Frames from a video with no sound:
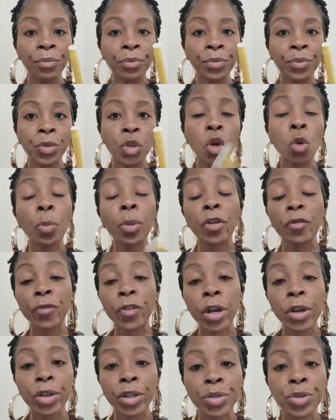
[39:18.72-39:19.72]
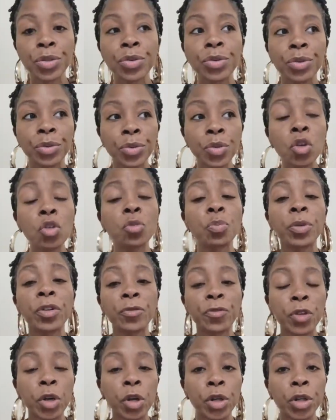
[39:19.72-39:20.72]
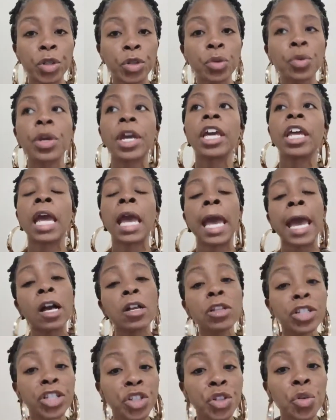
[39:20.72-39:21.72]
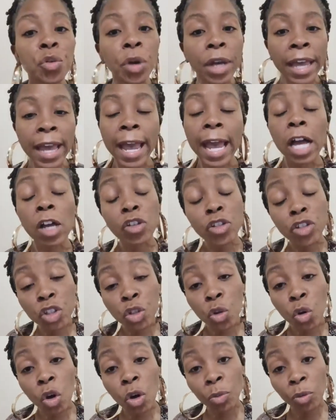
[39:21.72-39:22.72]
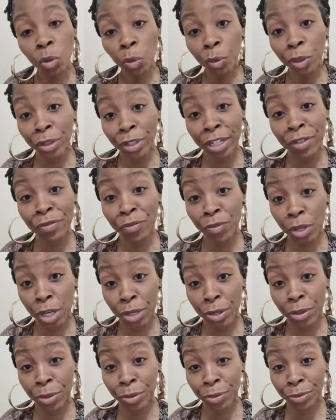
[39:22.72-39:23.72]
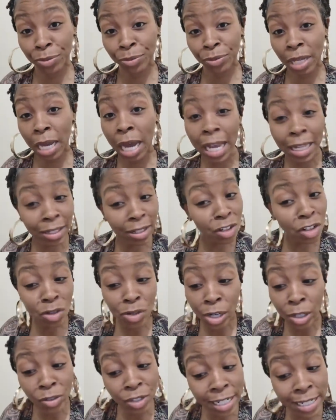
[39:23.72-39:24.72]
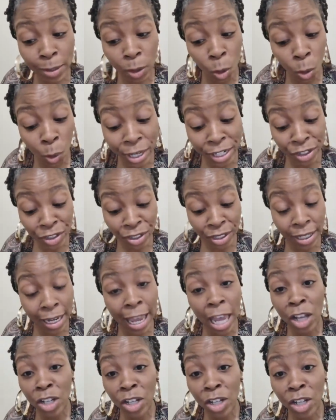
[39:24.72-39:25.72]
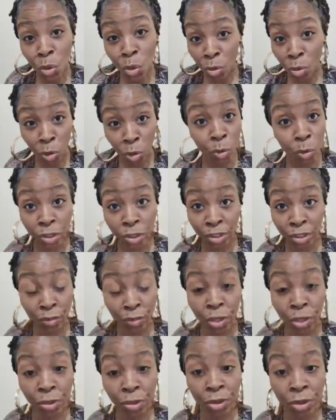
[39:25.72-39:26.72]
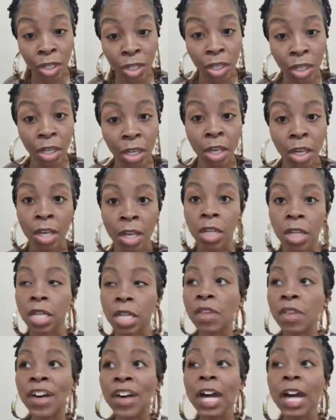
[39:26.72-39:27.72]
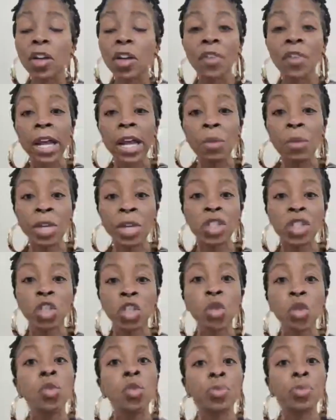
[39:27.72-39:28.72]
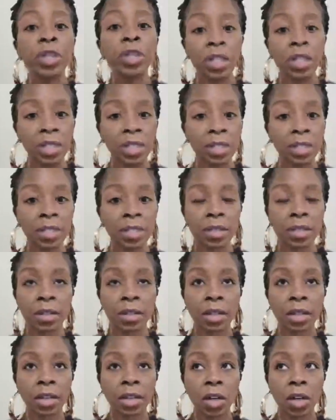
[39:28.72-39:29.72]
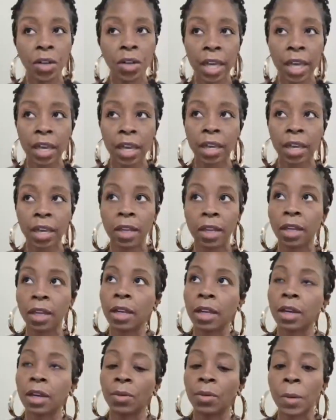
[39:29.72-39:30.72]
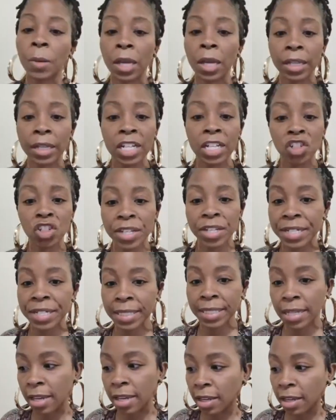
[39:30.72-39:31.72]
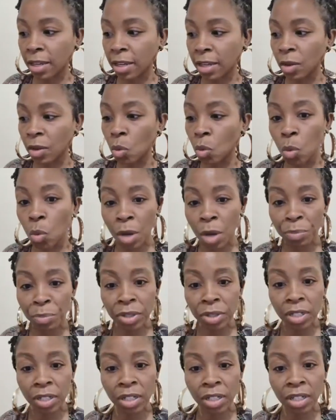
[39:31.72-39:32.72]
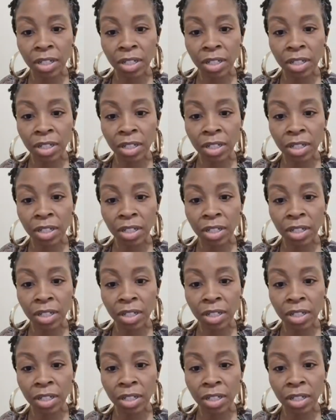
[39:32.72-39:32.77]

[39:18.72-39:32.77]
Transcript: You prefer to do, you prefer to do, and how's, no, normal working for you? I, you know, just a question. How's normal working for you? So if I could recommend two books, okay, well, let's just say one book.